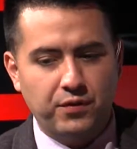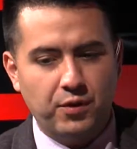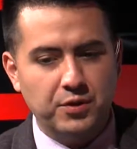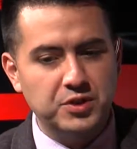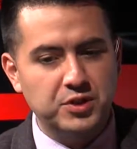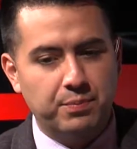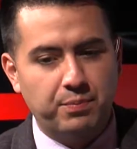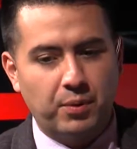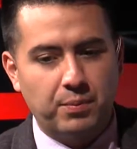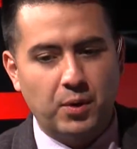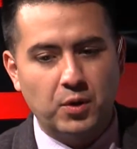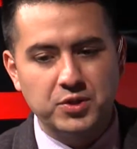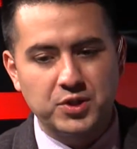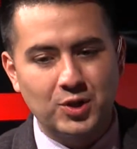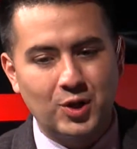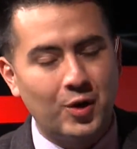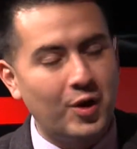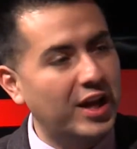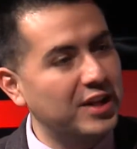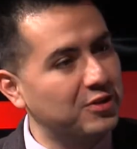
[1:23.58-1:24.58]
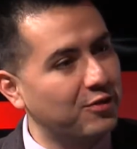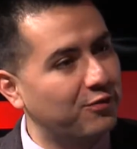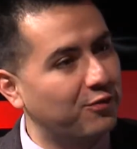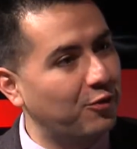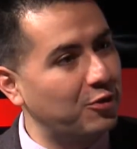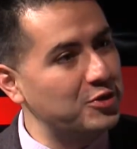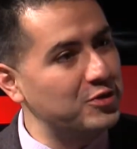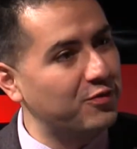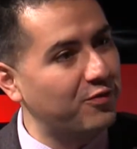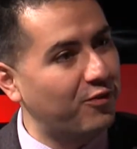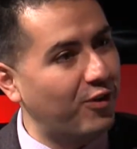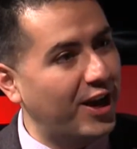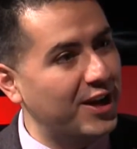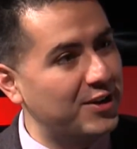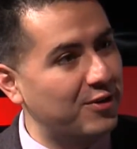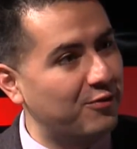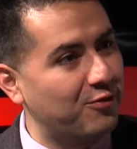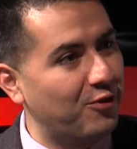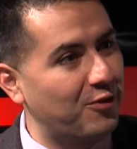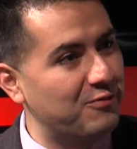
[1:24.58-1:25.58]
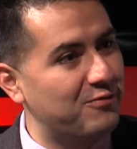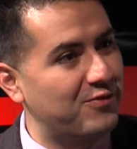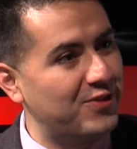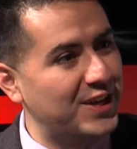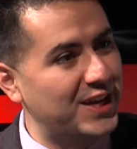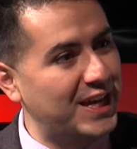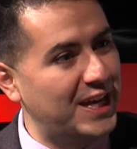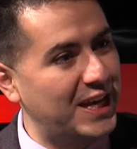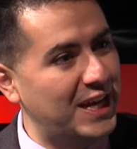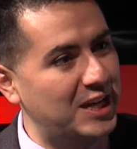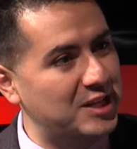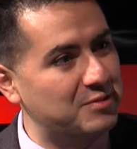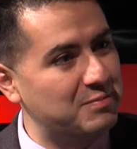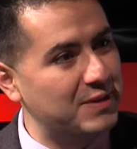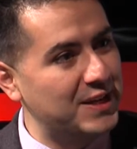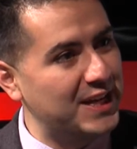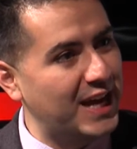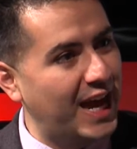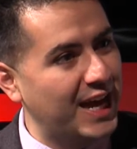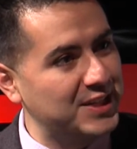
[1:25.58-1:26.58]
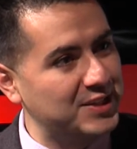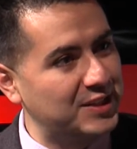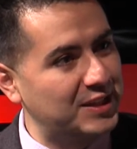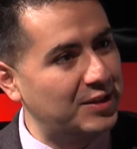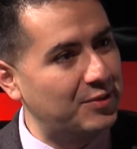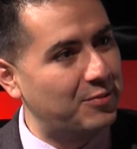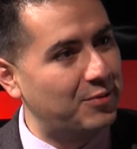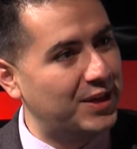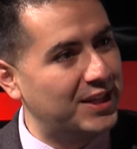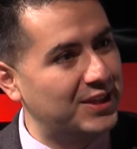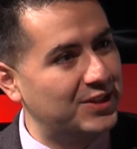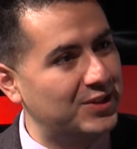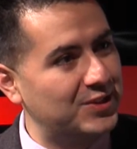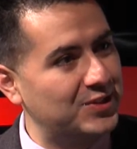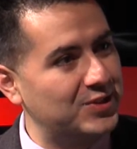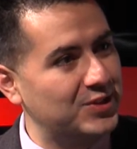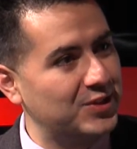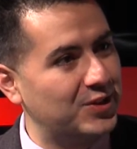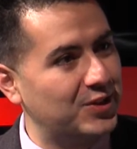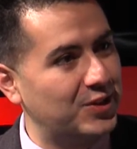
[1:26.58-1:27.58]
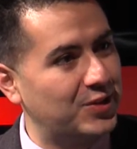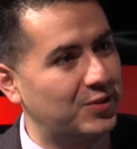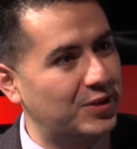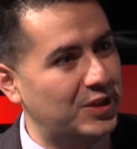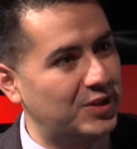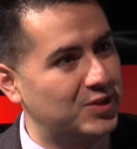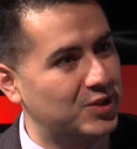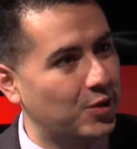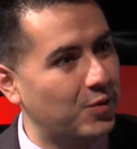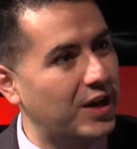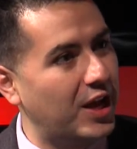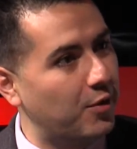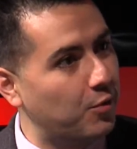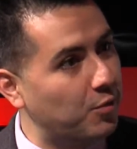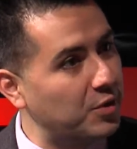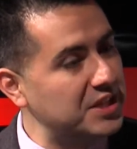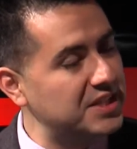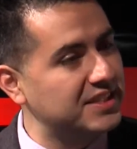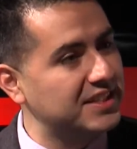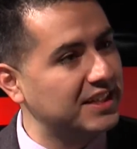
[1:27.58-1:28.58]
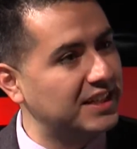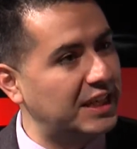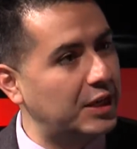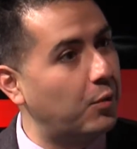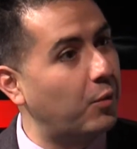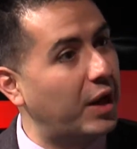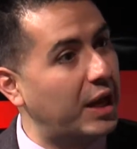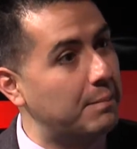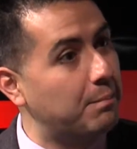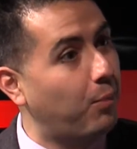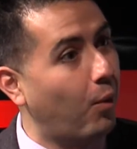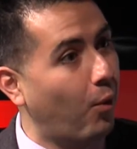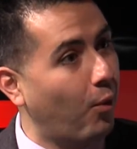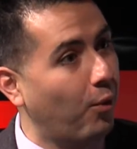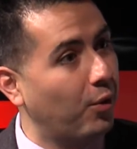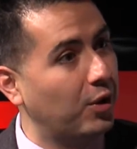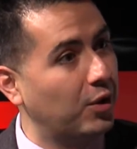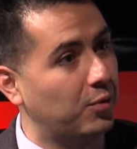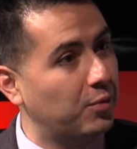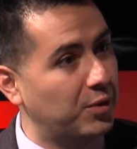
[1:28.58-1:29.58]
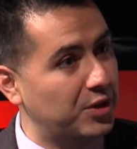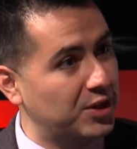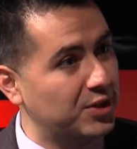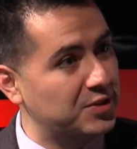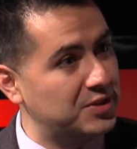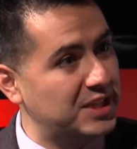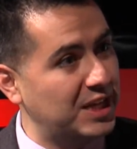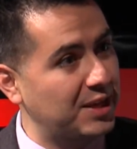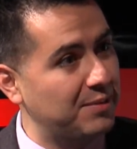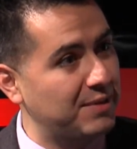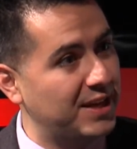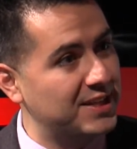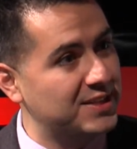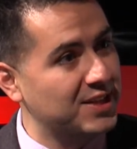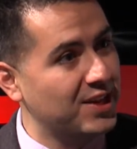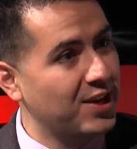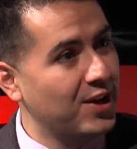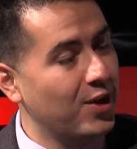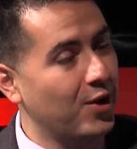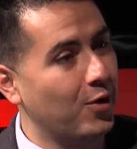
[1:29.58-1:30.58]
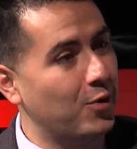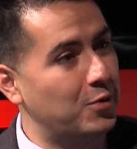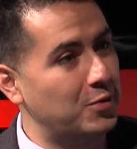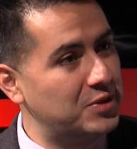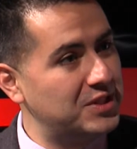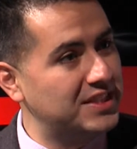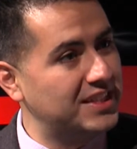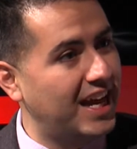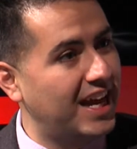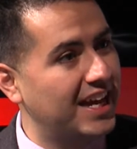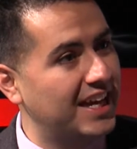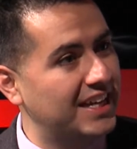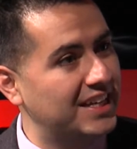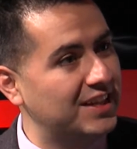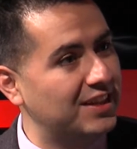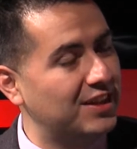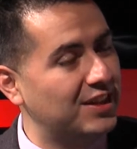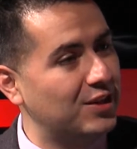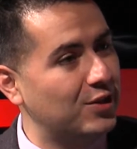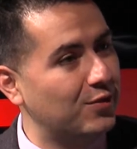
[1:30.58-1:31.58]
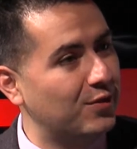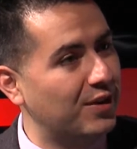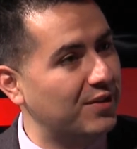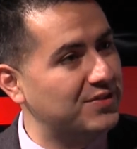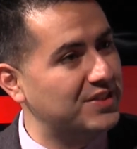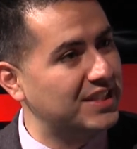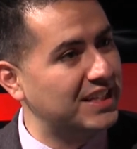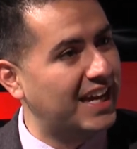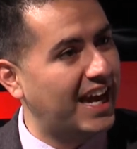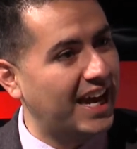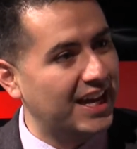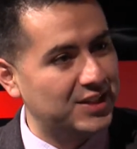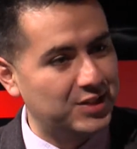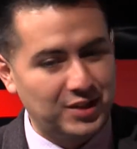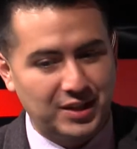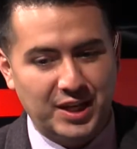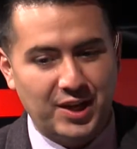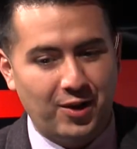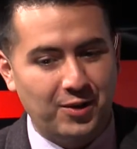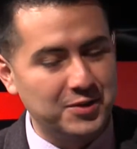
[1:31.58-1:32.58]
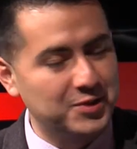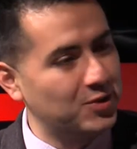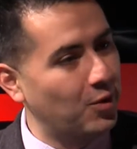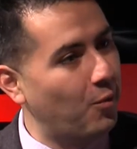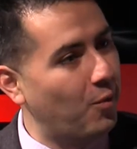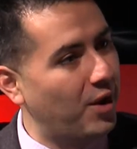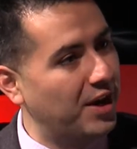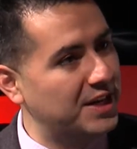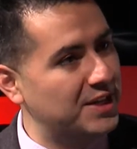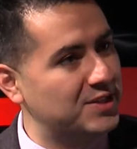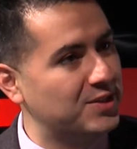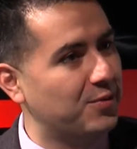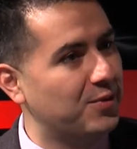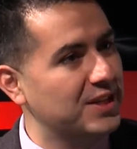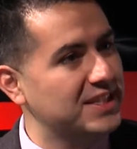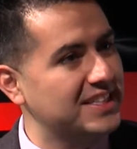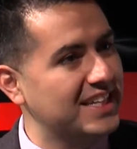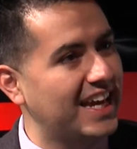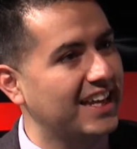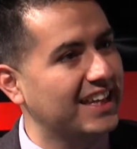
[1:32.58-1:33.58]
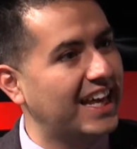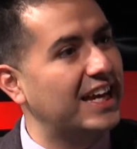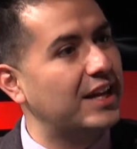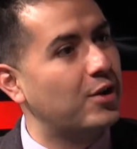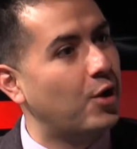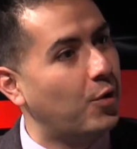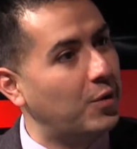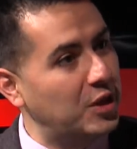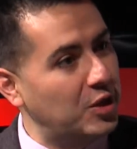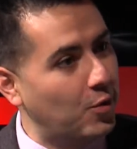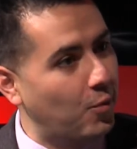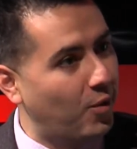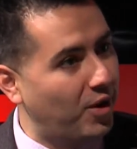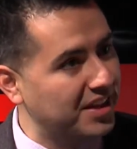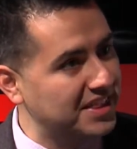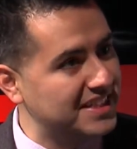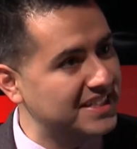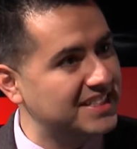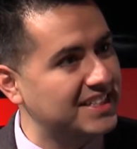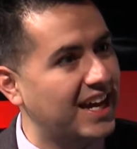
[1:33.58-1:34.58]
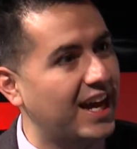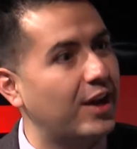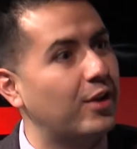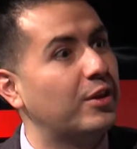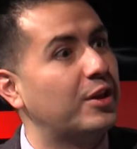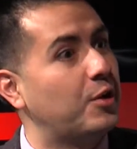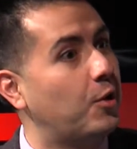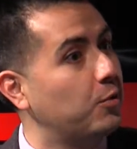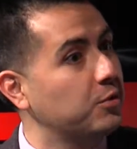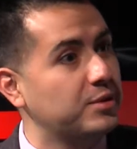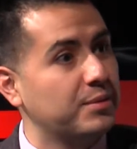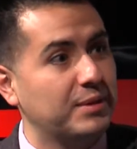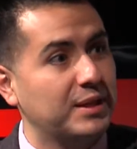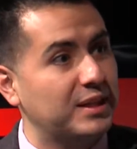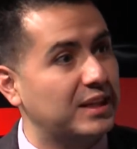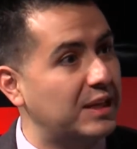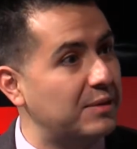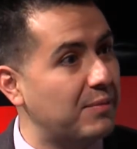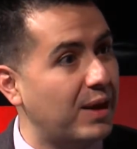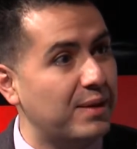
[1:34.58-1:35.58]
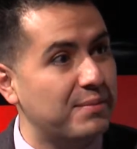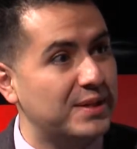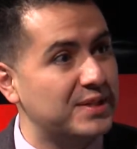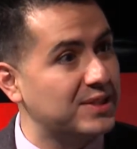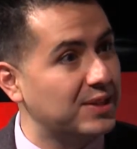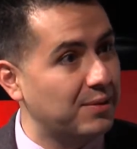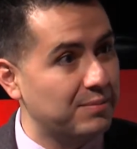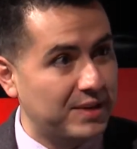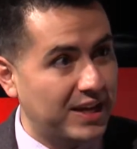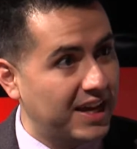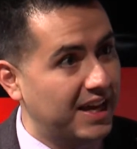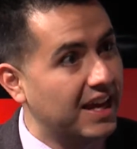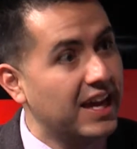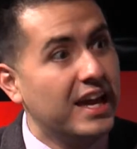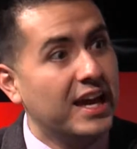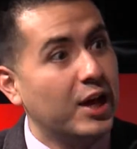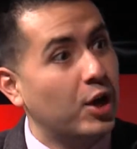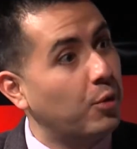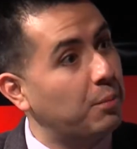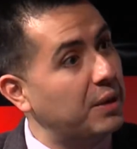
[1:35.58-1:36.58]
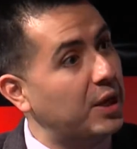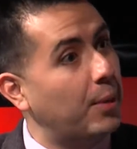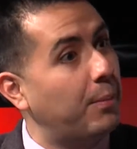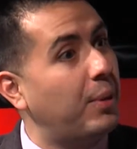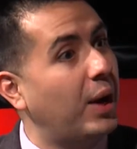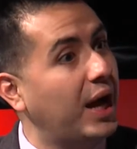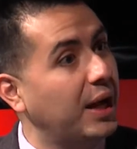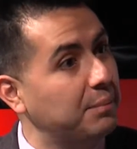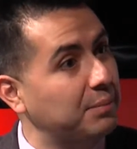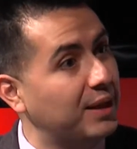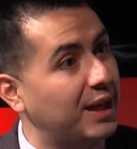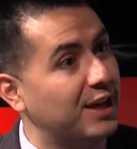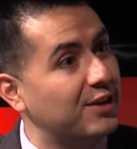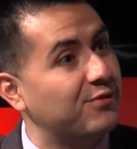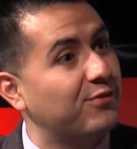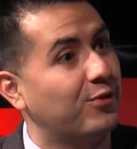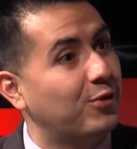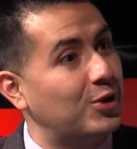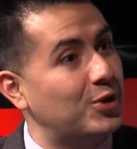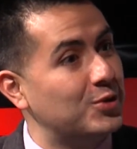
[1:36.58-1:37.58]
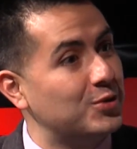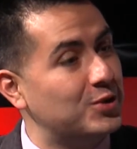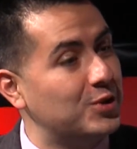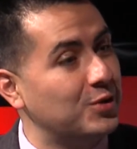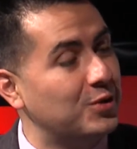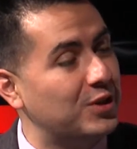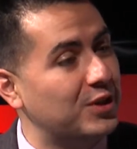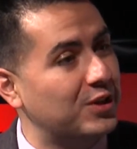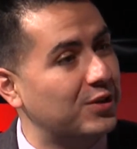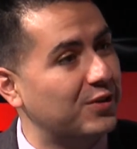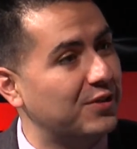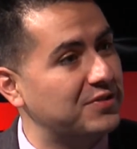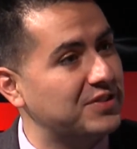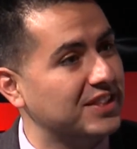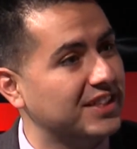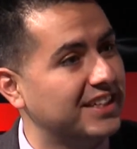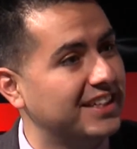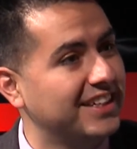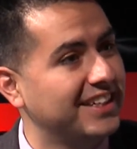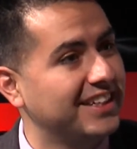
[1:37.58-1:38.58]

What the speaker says: as the promotion, you're not the first fighter from Fit NHB to actually win the Sugar Creek Showdown. Recently, Ray Borg, one of your teammates who signed to the UFC, actually also won it. So what's that like, knowing you won this title and ultimately maybe someday it'll be a pipeline for you to the UFC?